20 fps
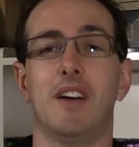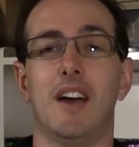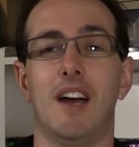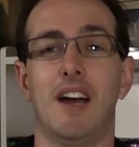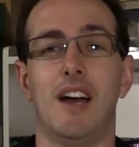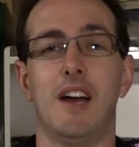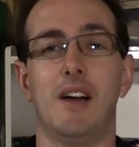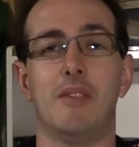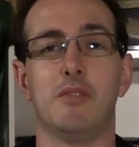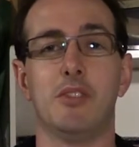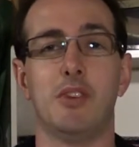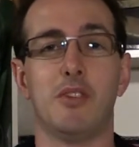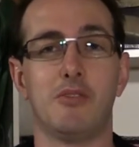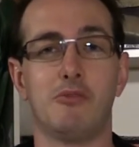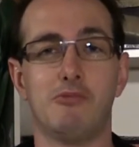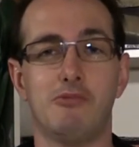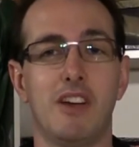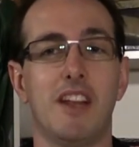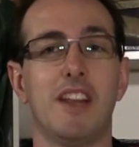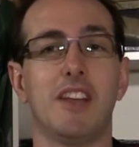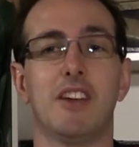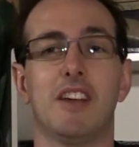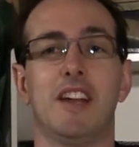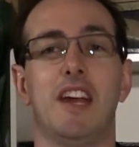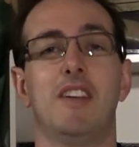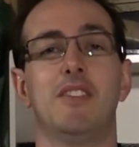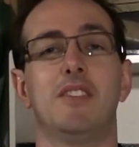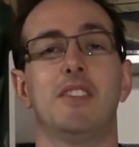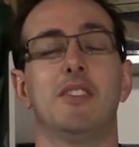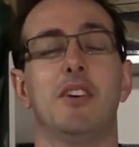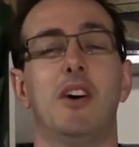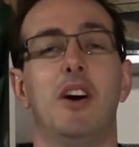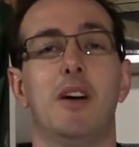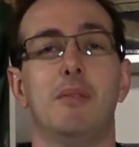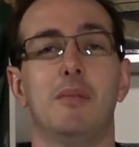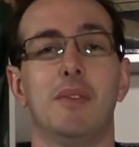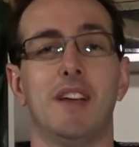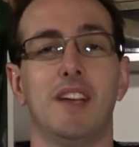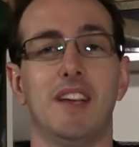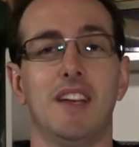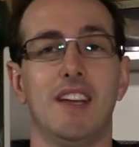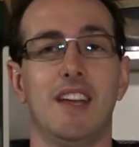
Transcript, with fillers: Um, you've really got to have the time